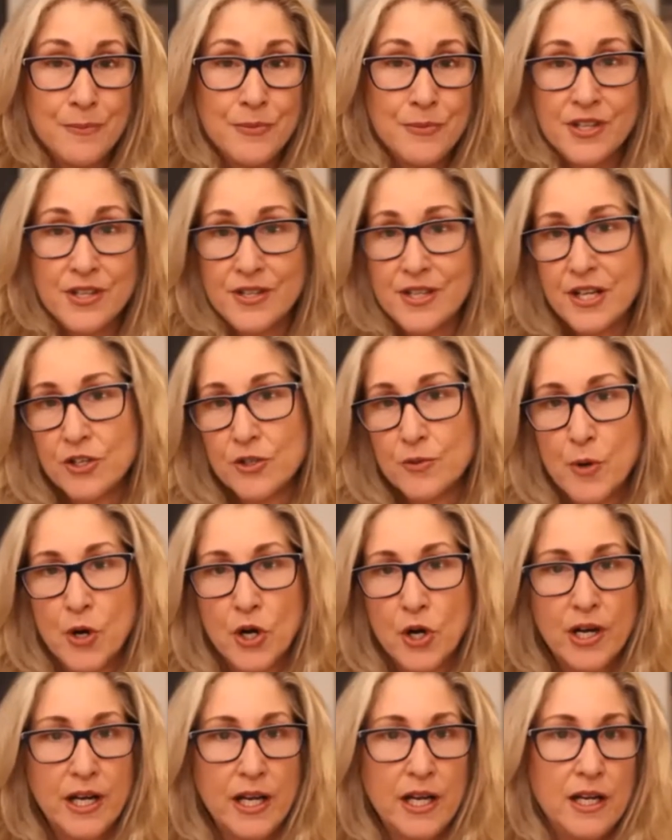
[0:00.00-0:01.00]
to sales,
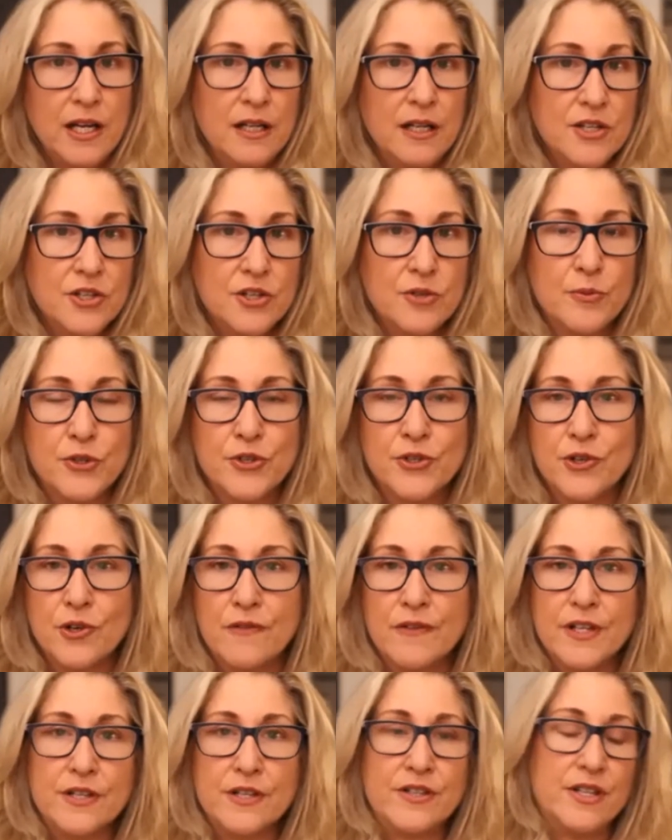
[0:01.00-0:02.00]
marketing, customer
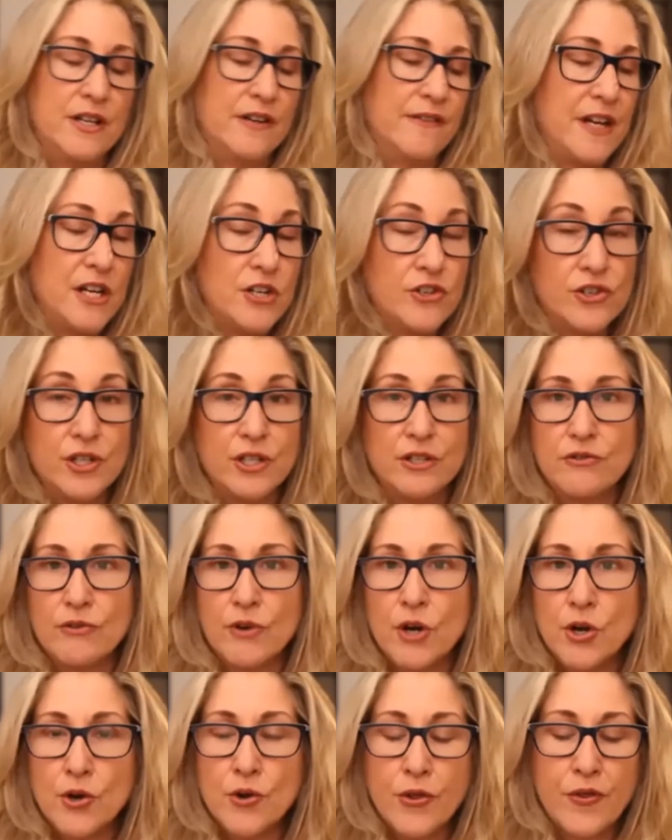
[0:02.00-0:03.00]
service, innovation,
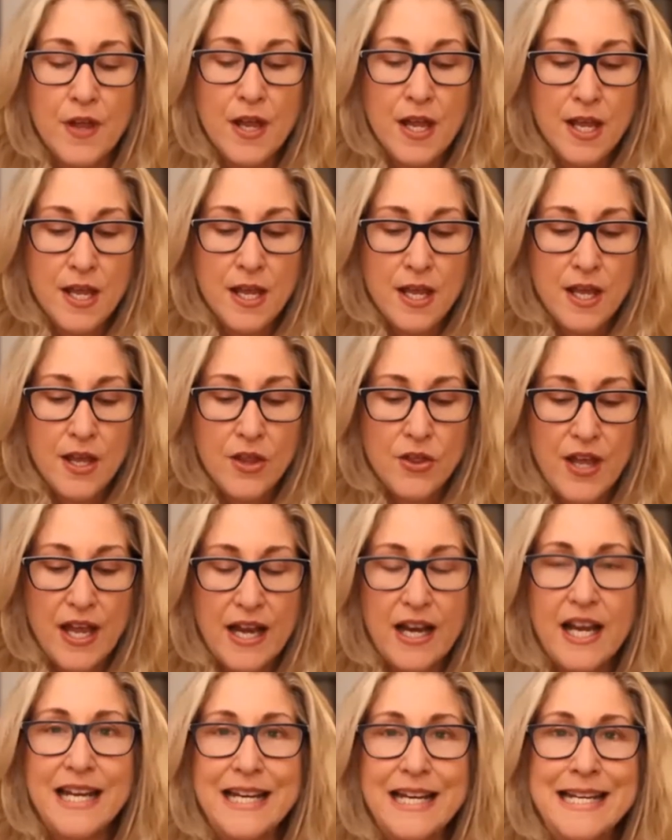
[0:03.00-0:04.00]
growth,
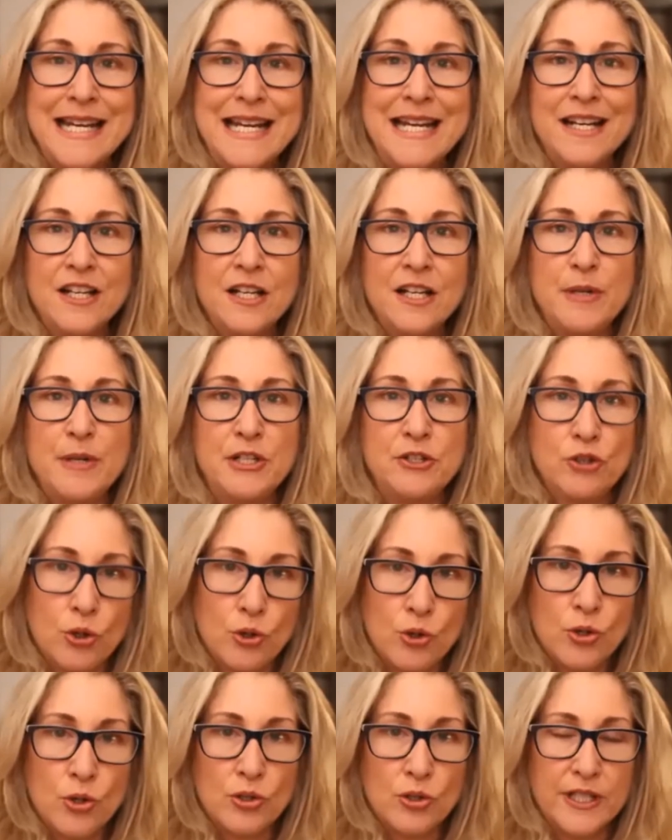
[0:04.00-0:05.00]
that it needed to be
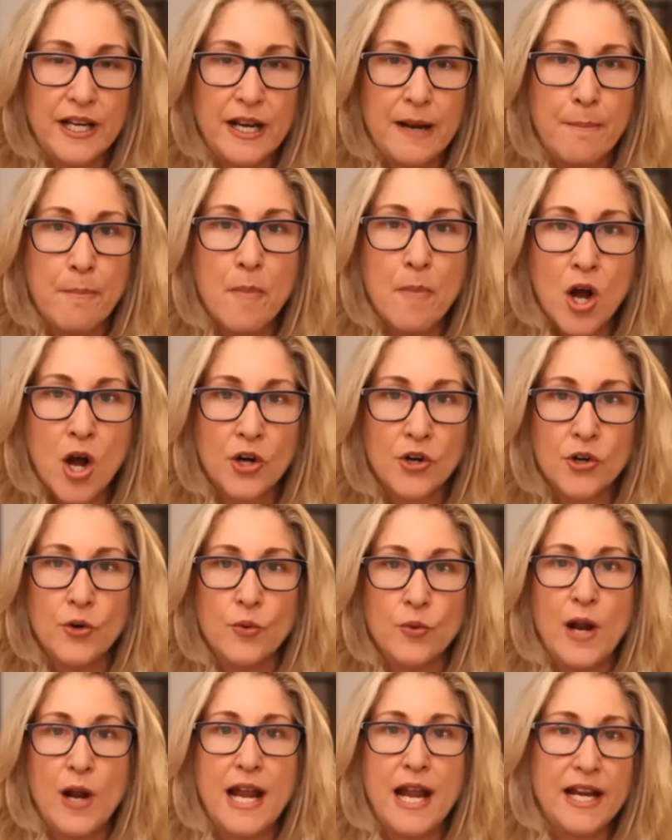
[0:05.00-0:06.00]
told in a
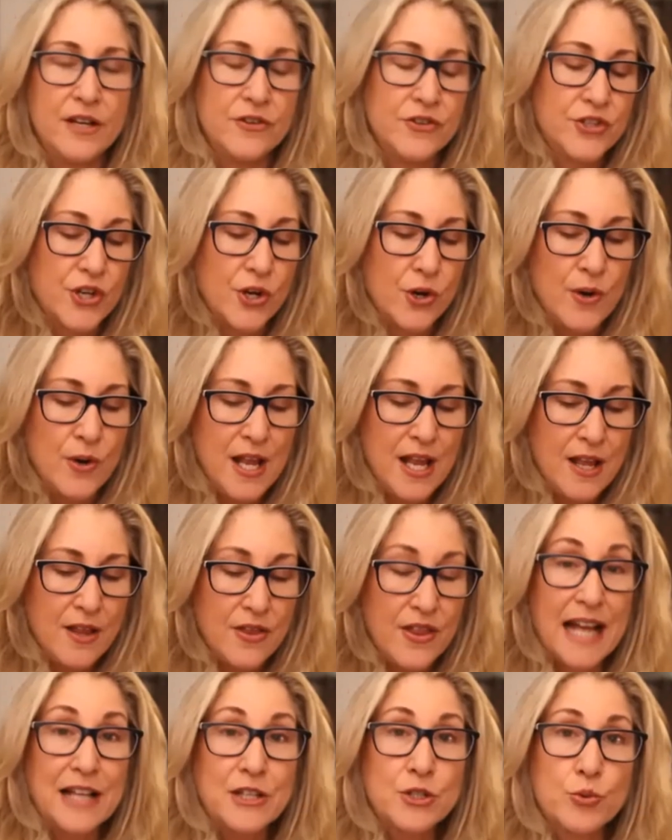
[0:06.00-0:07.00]
modern way. And so
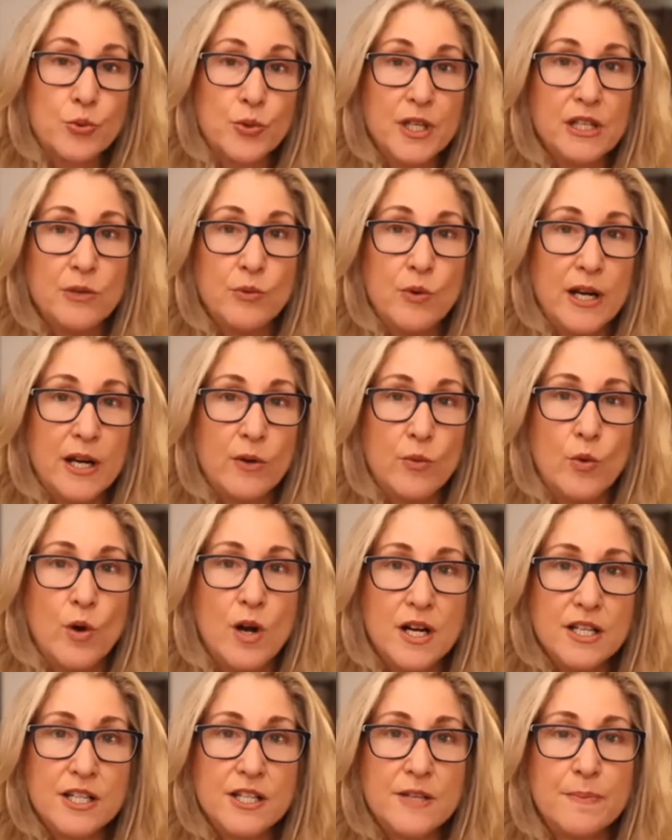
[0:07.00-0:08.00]
that's really what it
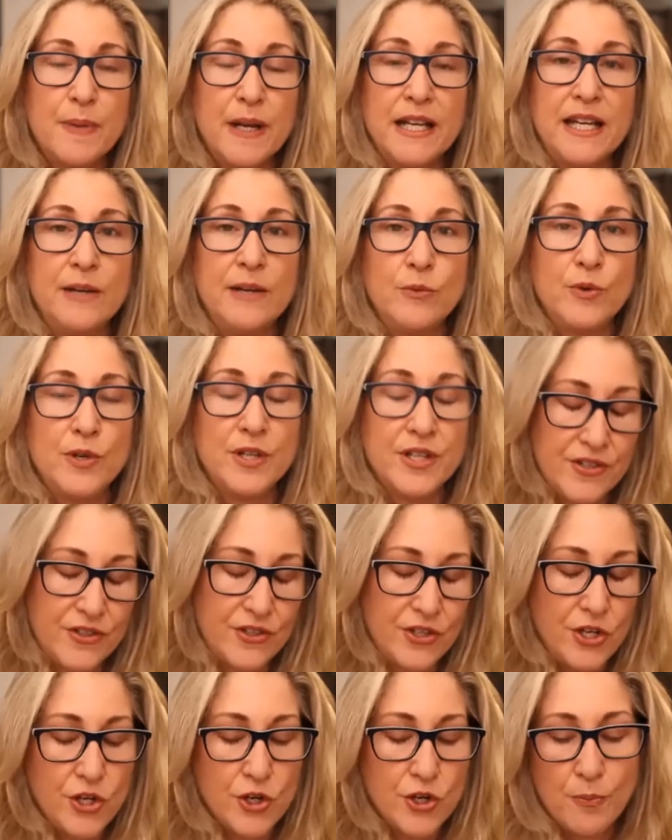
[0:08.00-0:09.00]
was. But it was,
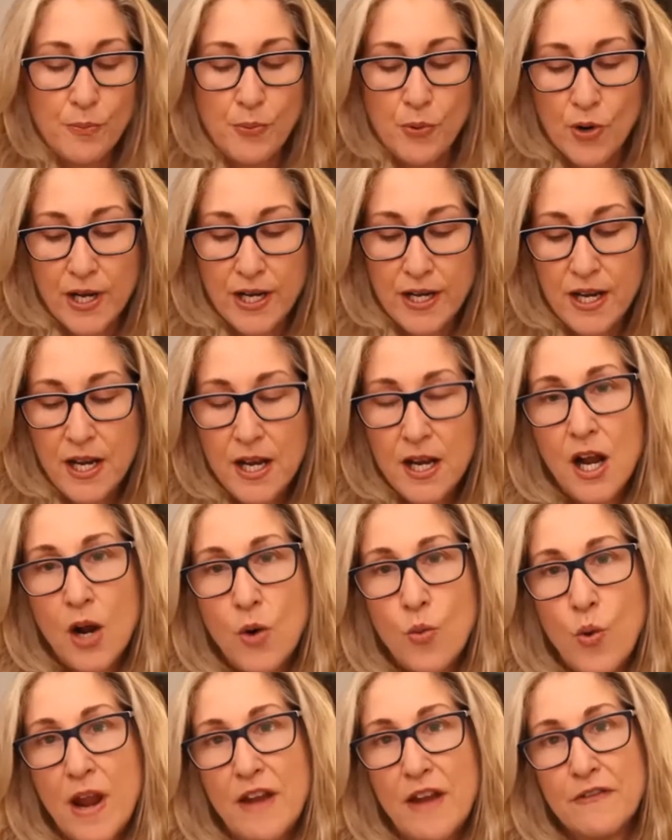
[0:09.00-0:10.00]
to your point,
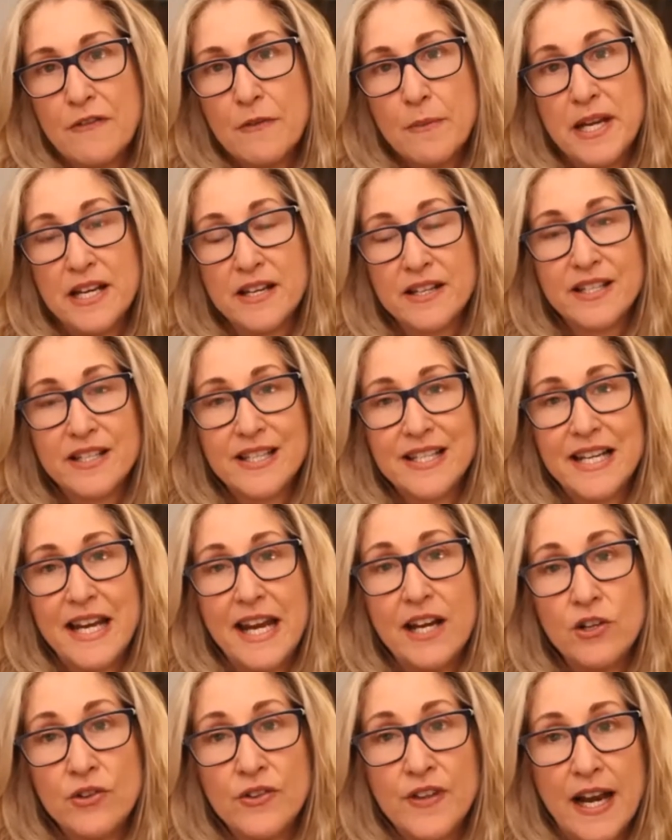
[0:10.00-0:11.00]
a way for me to
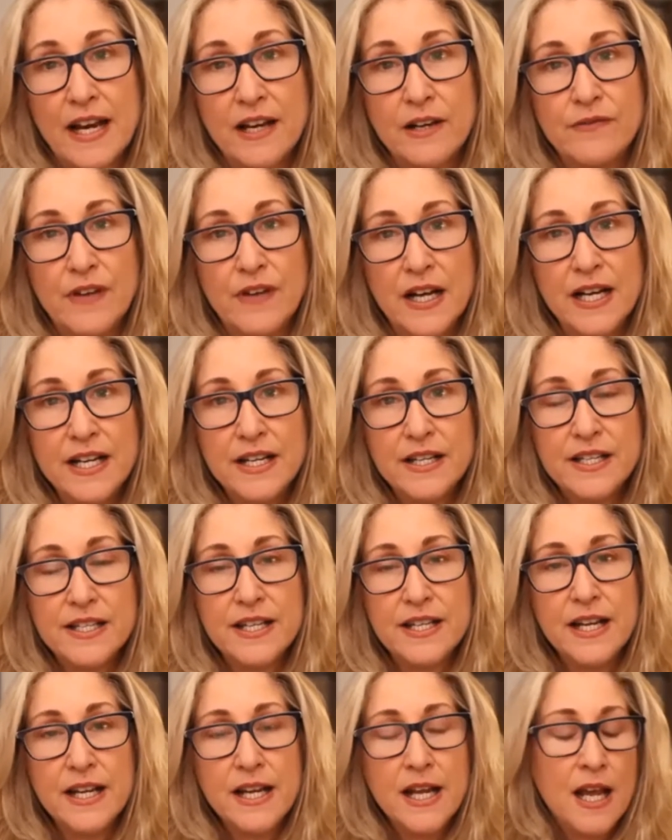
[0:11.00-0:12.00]
scale that
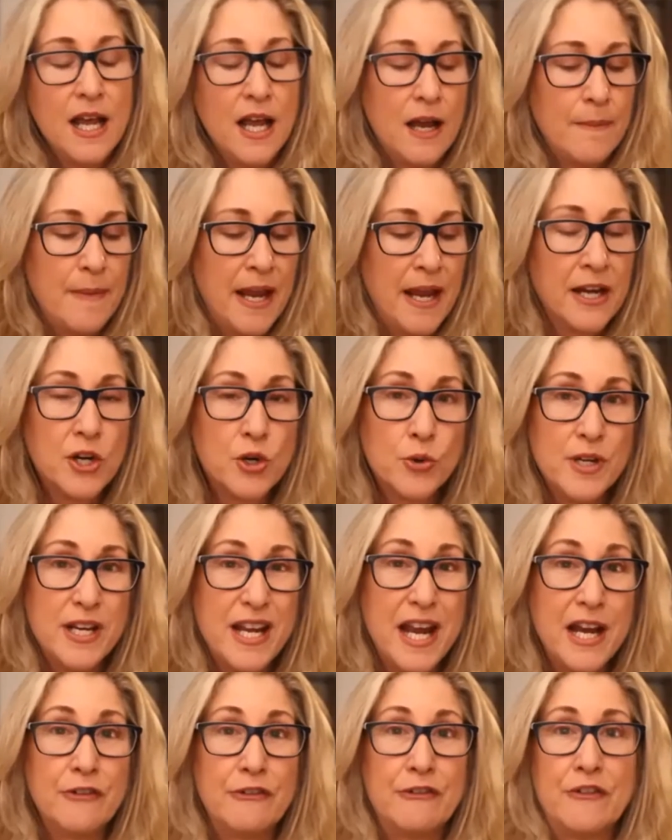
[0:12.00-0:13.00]
advice and
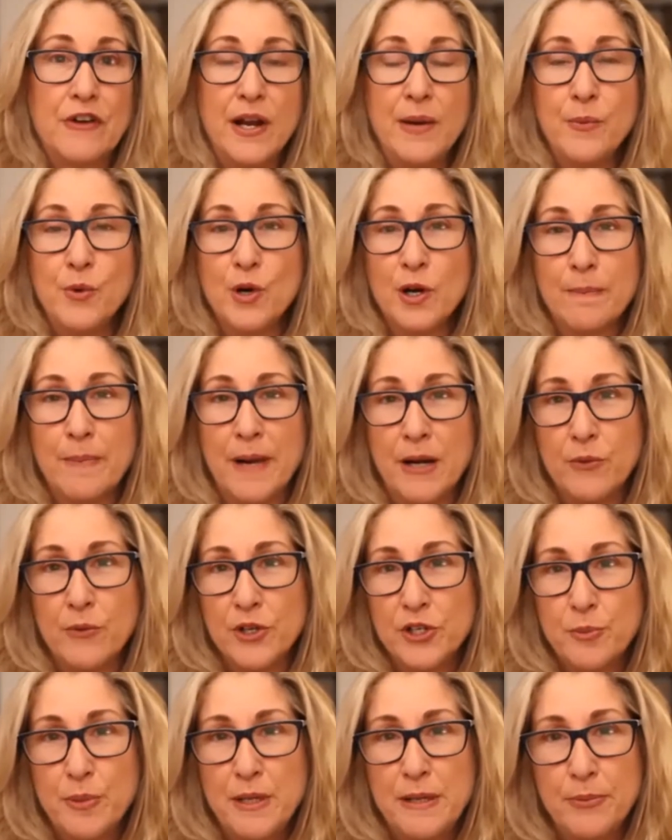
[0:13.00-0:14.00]
create a framework by
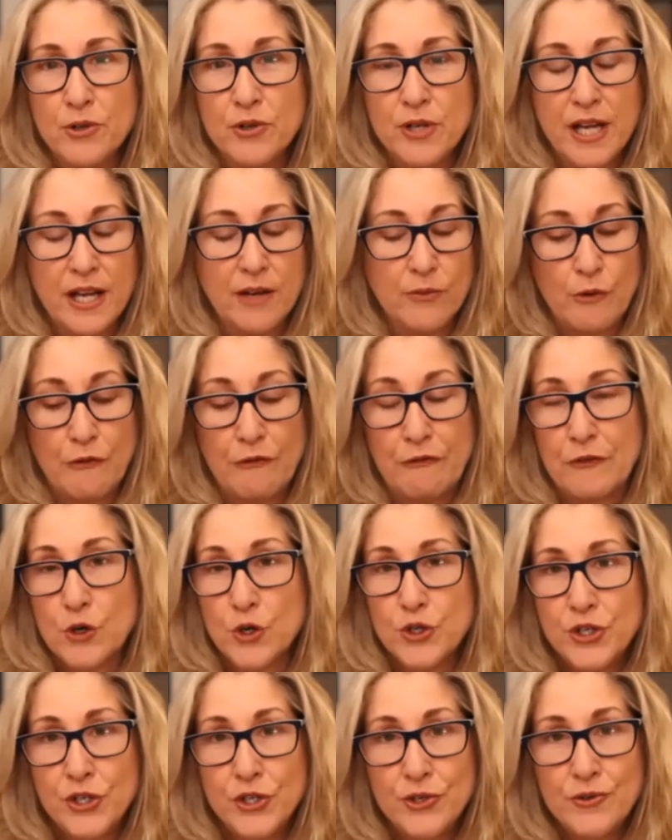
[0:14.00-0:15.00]
which people can refer
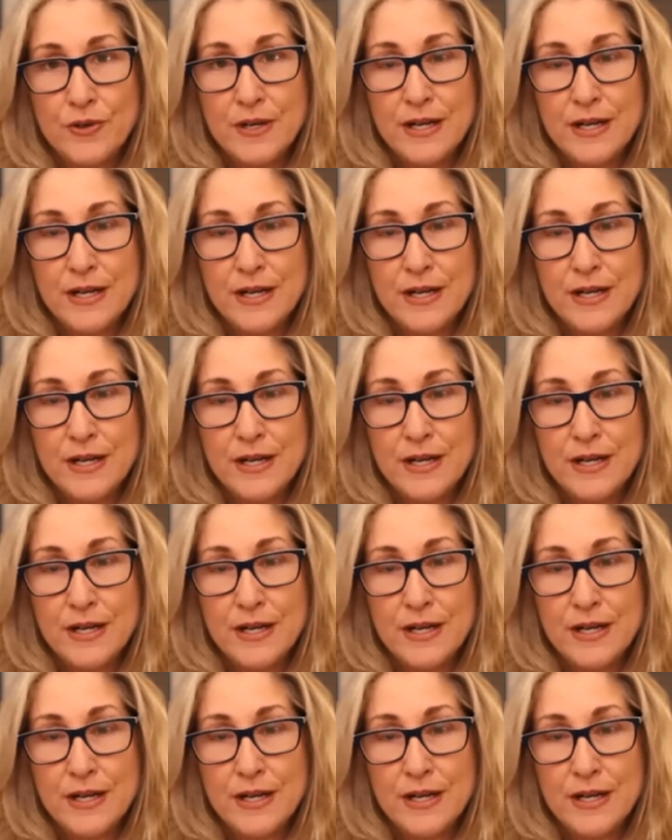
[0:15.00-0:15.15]
to